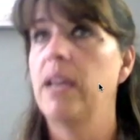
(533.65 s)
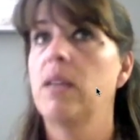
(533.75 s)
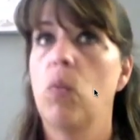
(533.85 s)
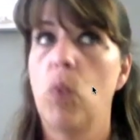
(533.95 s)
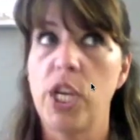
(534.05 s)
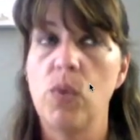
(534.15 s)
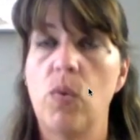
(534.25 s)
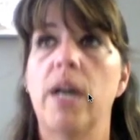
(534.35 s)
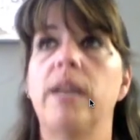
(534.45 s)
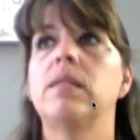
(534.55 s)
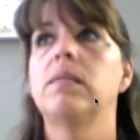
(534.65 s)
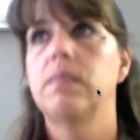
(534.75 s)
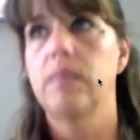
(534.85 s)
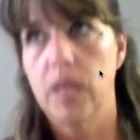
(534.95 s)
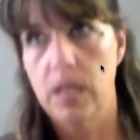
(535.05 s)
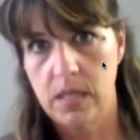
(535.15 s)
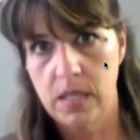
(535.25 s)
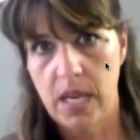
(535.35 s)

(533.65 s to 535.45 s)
What do you want? Steak.